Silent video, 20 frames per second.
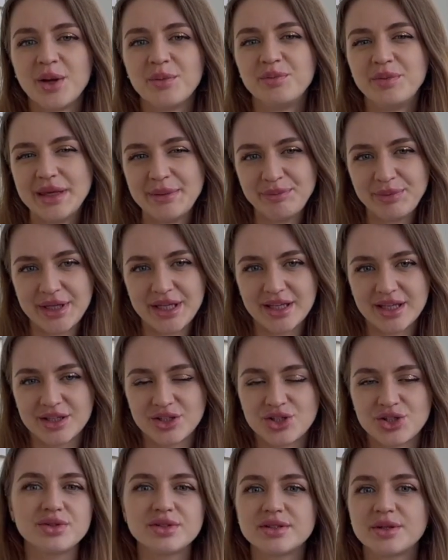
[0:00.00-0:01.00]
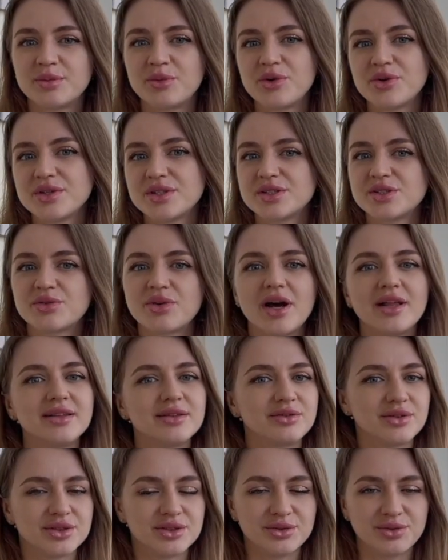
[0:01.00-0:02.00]
Be picky, choose the most
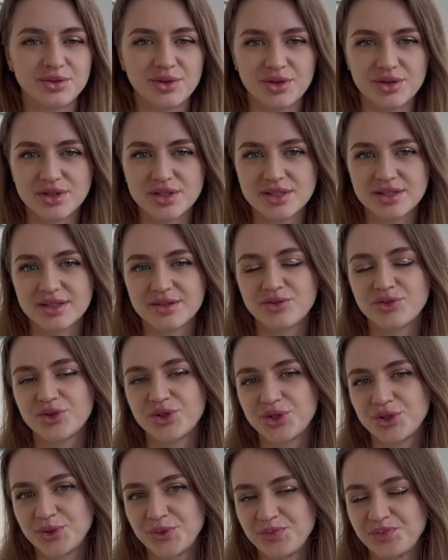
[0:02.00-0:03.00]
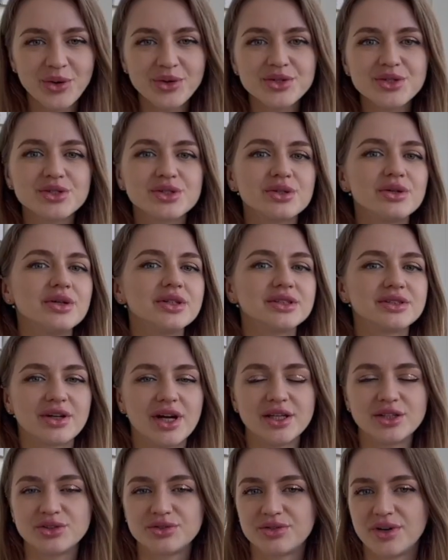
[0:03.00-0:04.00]
relevant words for you. Also,
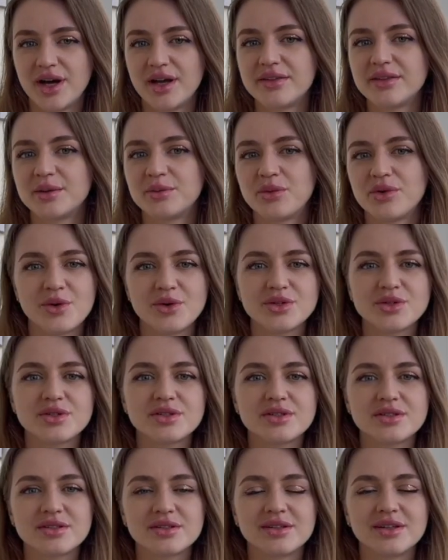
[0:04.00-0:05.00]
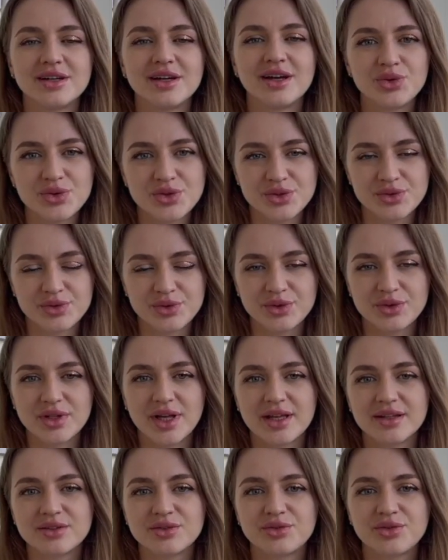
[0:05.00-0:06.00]
try to find the most useful
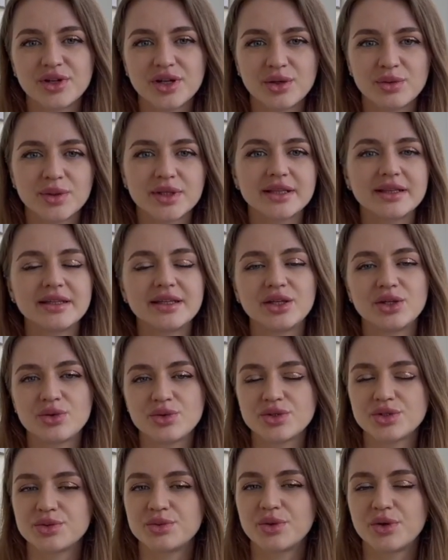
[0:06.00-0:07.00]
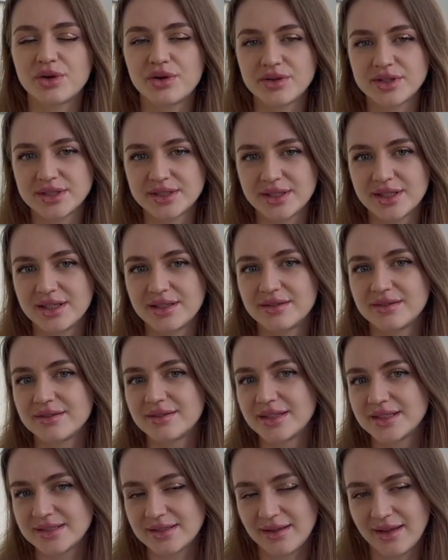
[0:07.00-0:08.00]
and frequently used words in
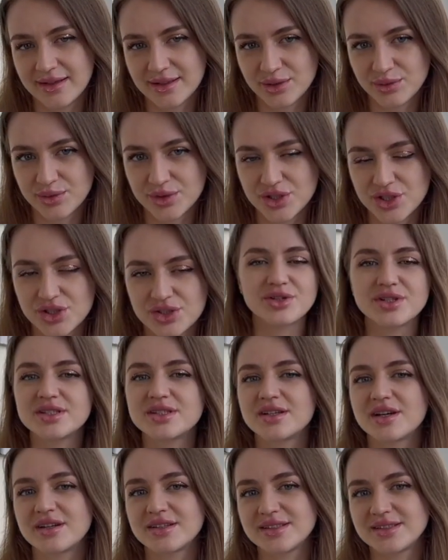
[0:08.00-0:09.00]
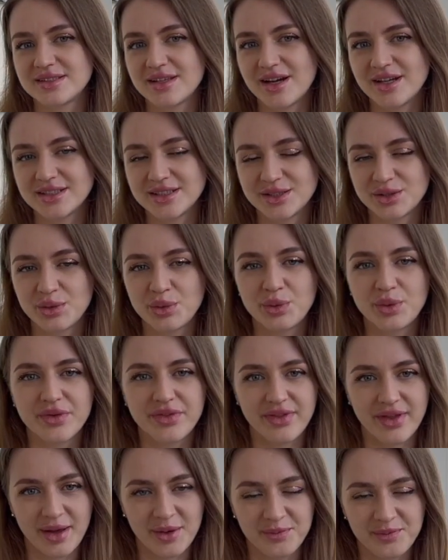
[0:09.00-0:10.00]
this language. First, start studying with
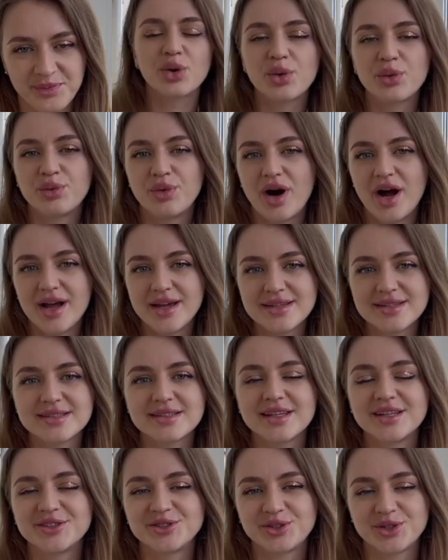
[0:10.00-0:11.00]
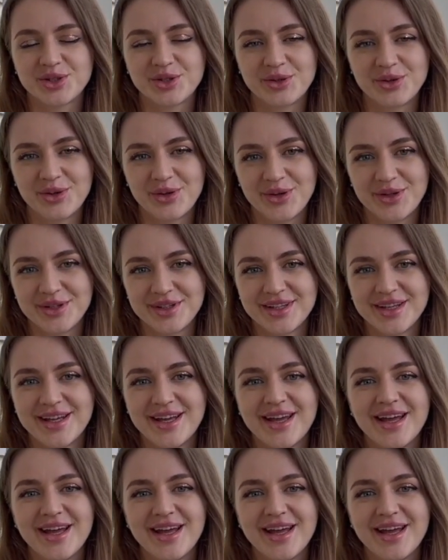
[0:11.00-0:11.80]
them. Revise and recall.